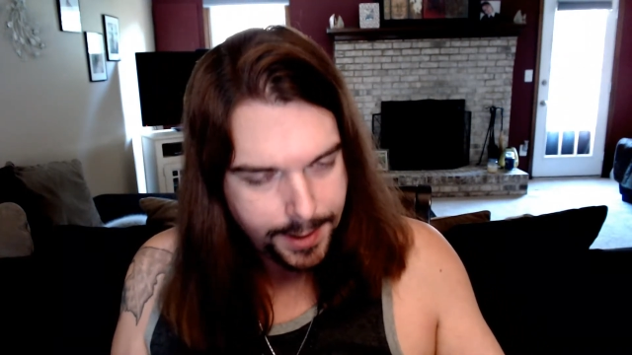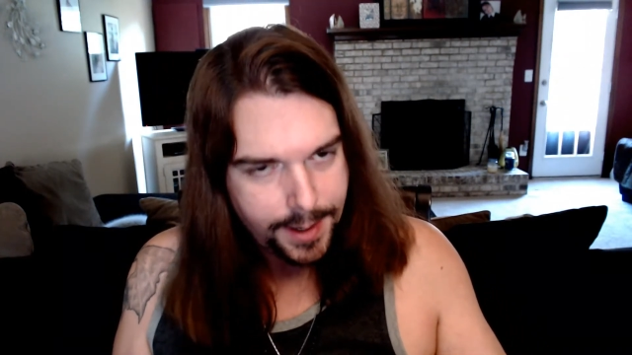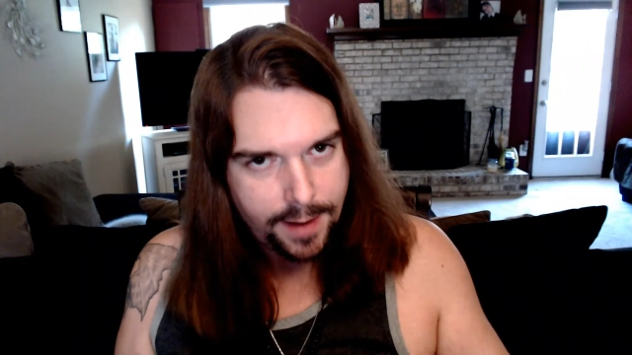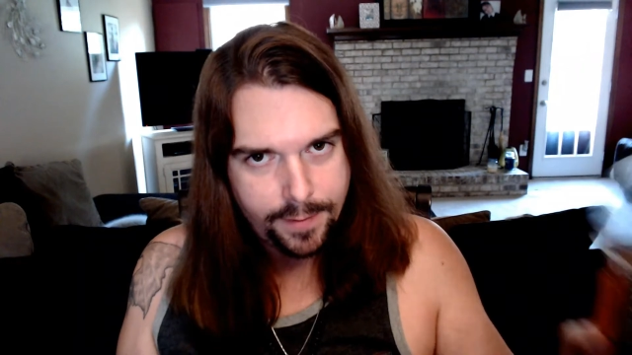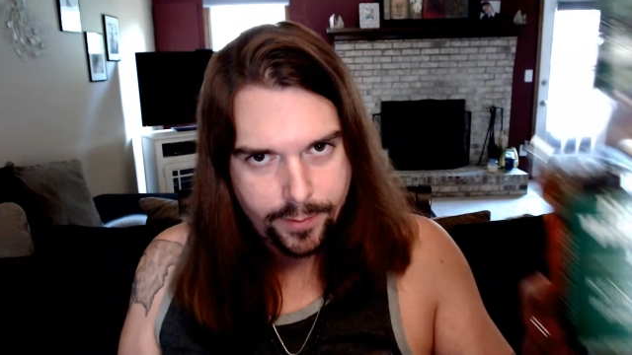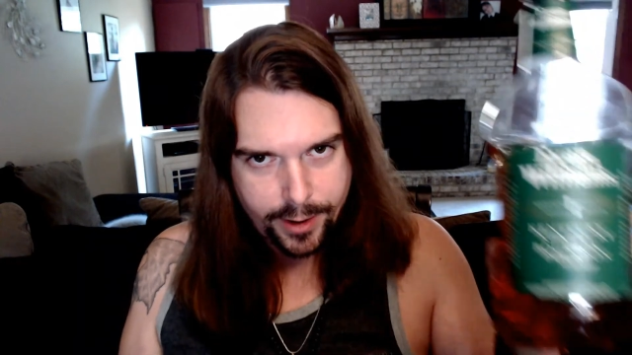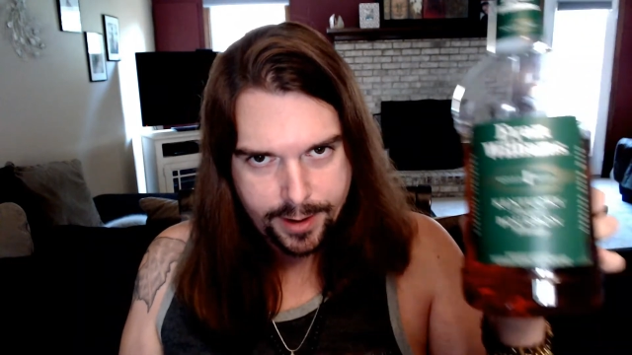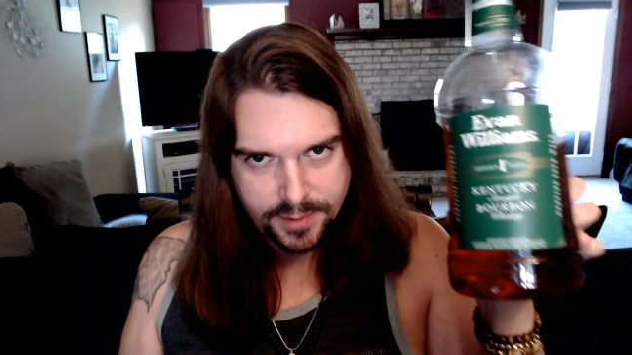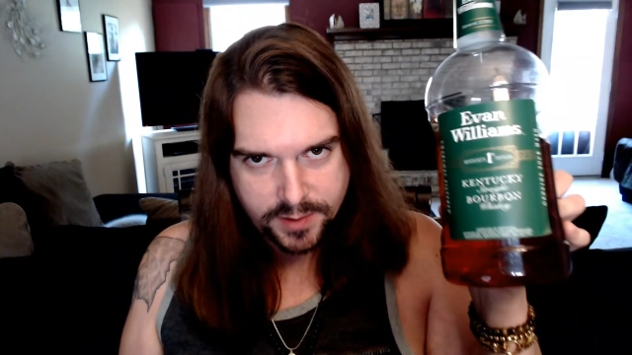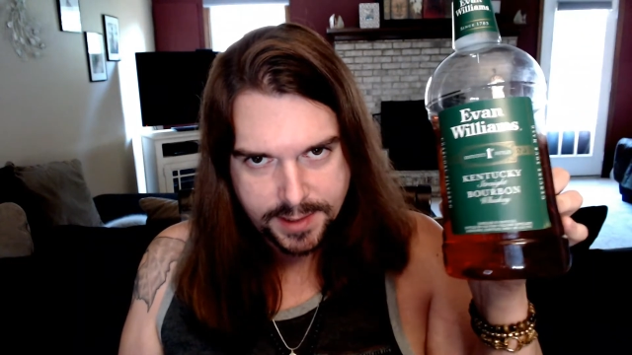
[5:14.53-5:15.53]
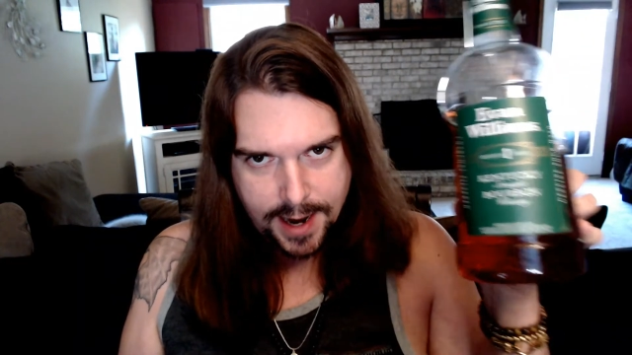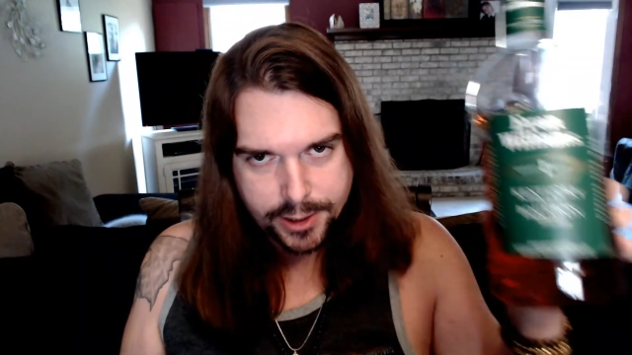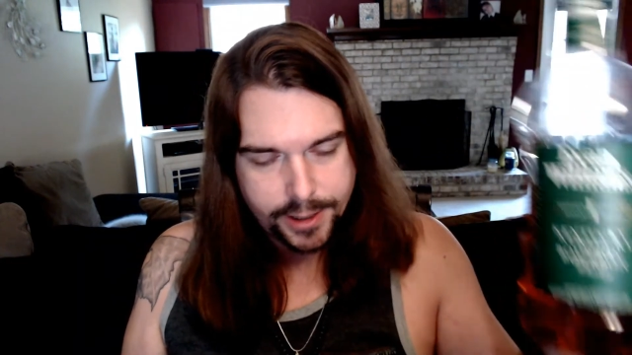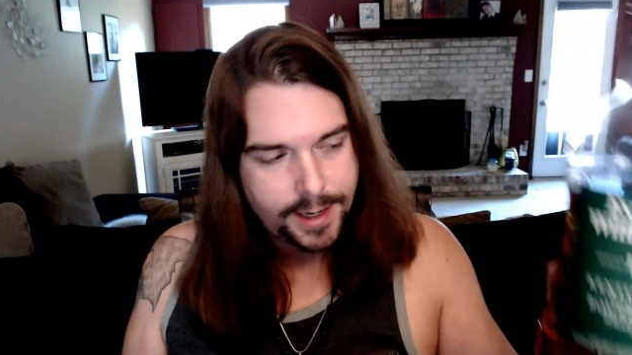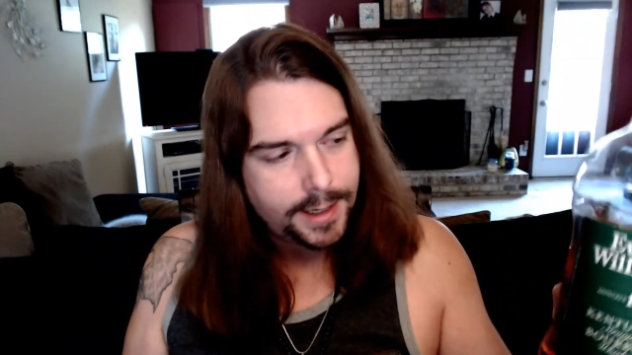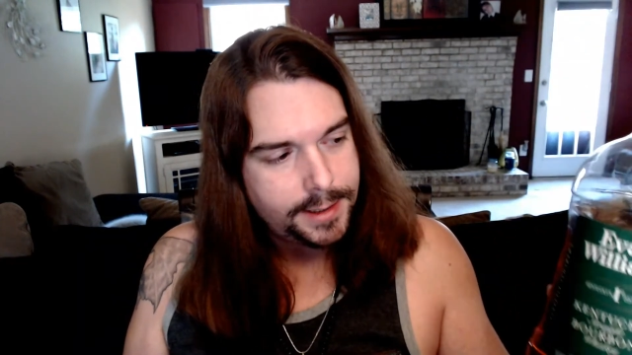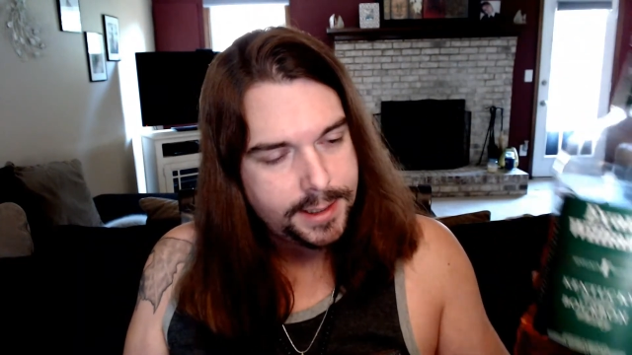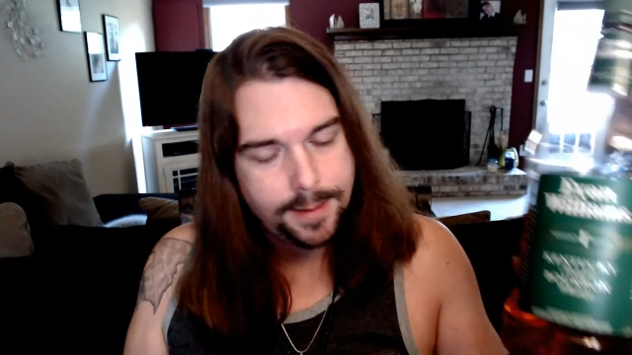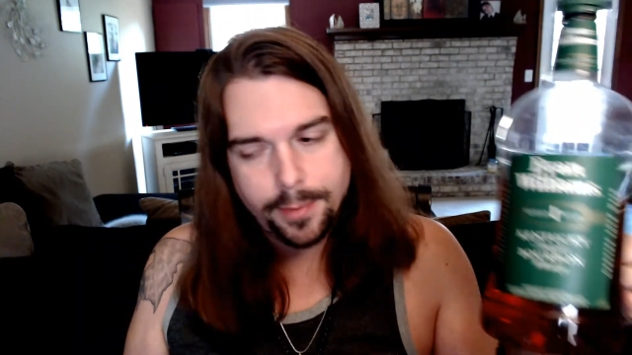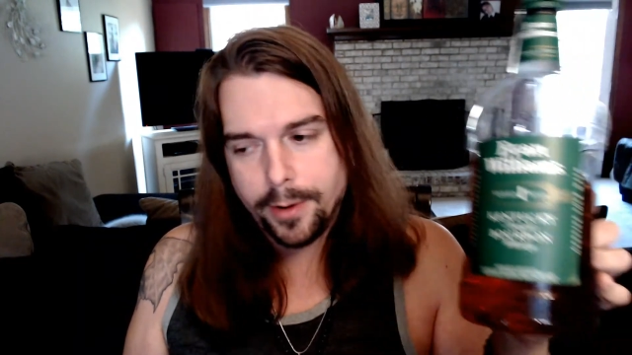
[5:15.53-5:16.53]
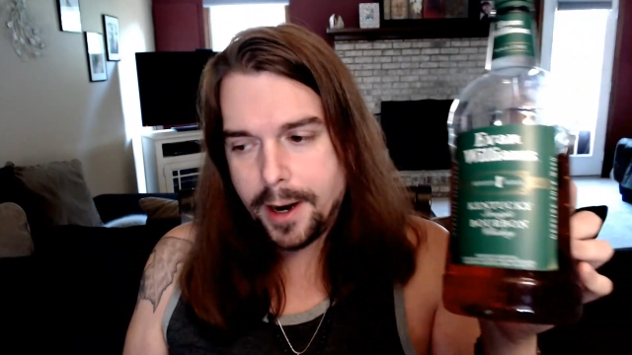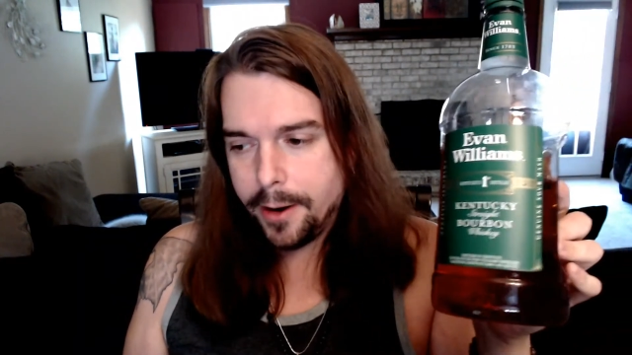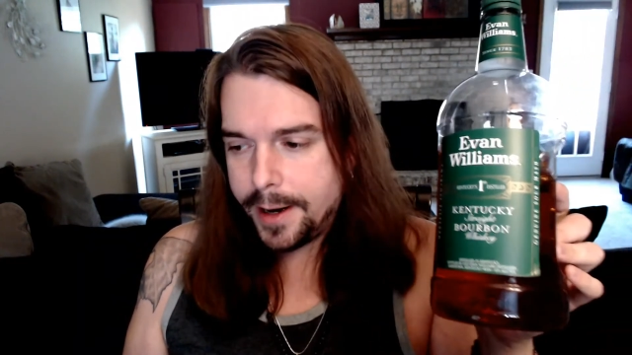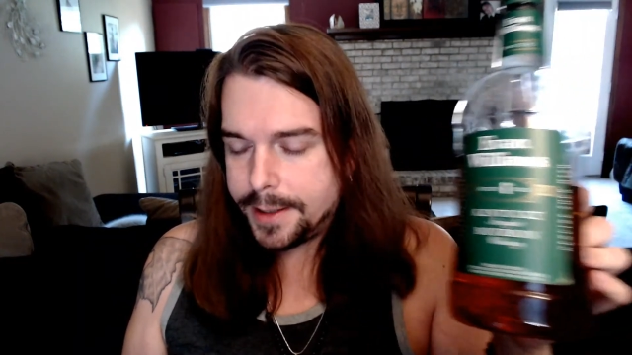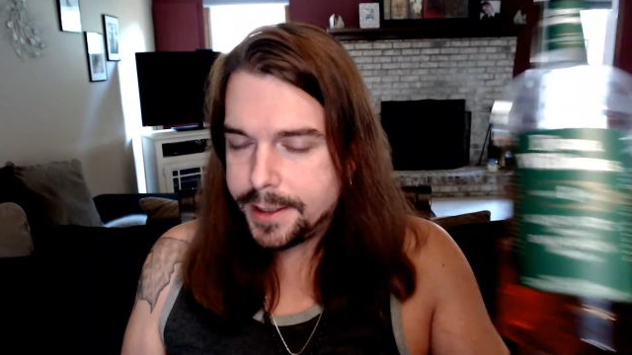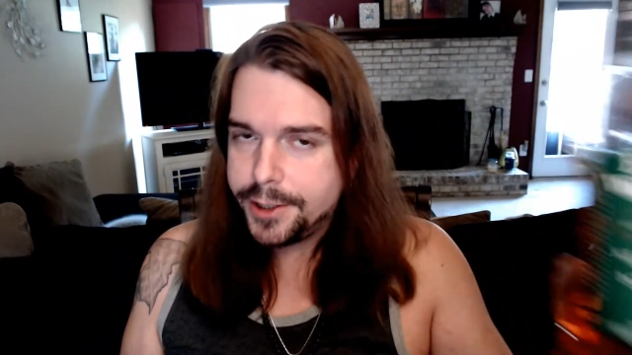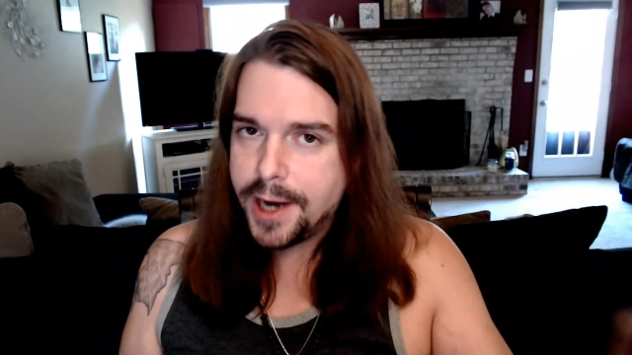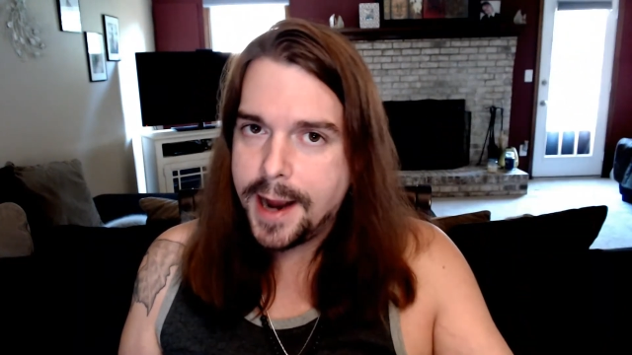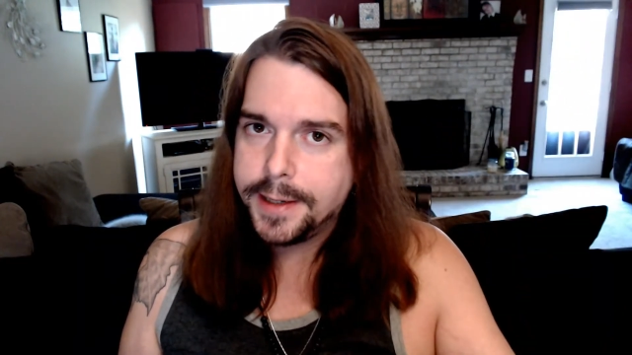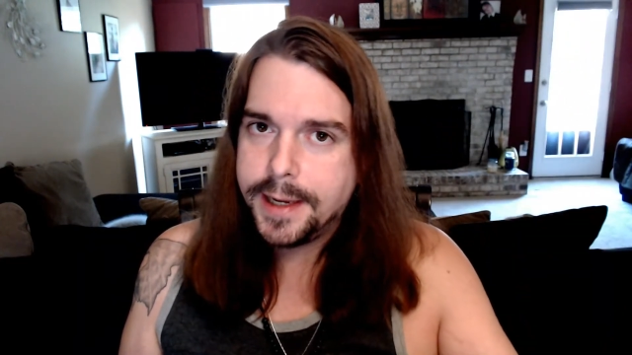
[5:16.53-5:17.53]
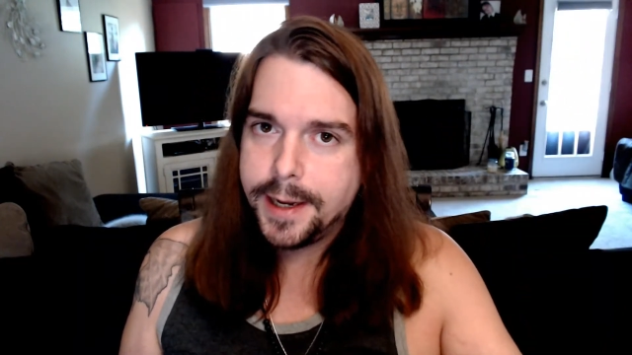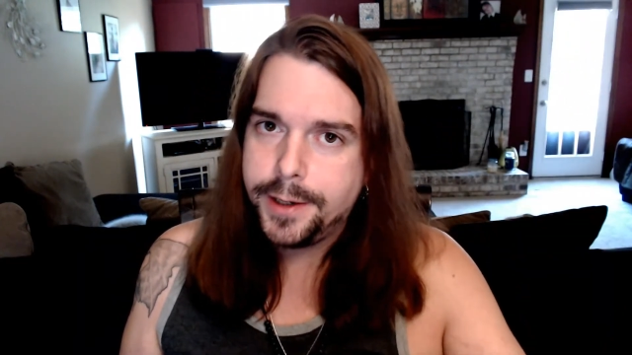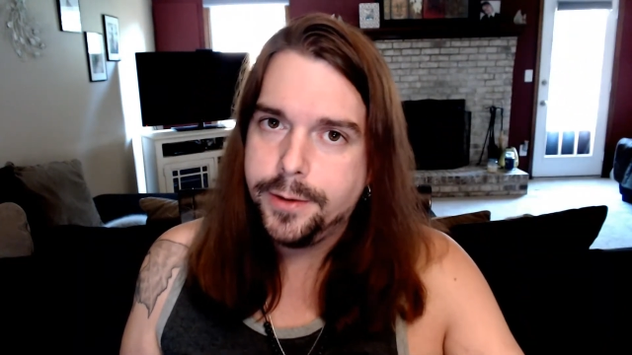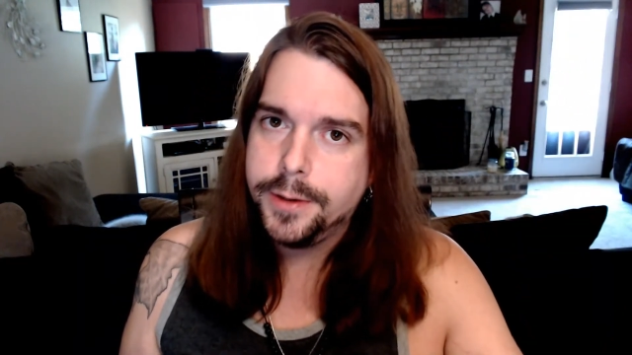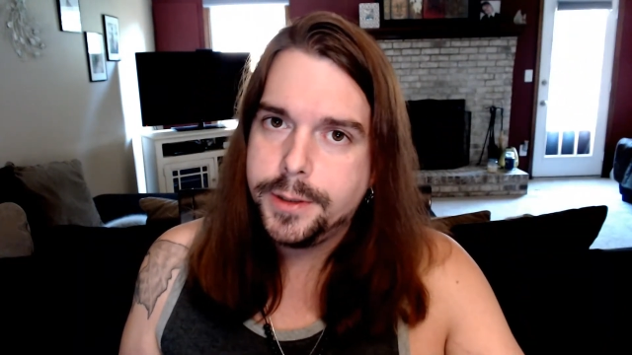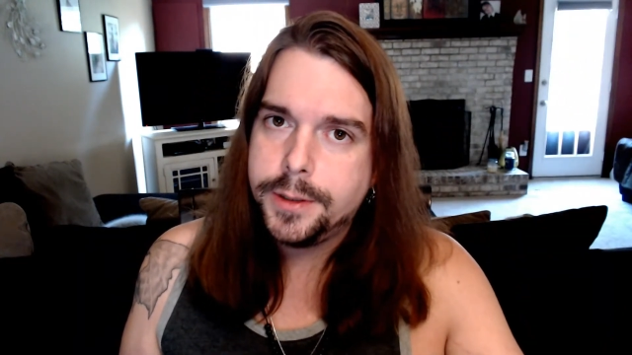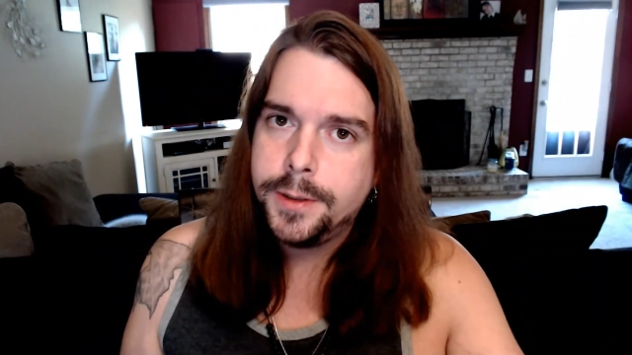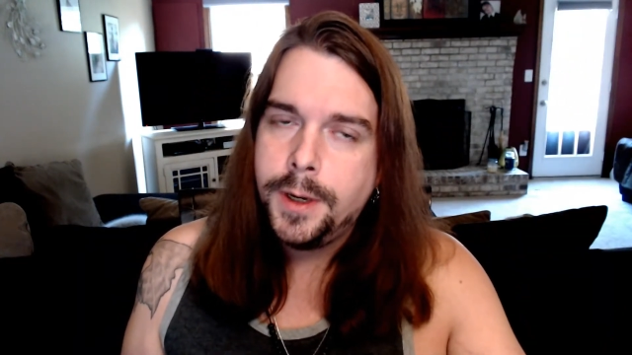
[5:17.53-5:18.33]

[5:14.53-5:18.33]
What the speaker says: Evan Williams was actually a contemporary to Jack Daniels.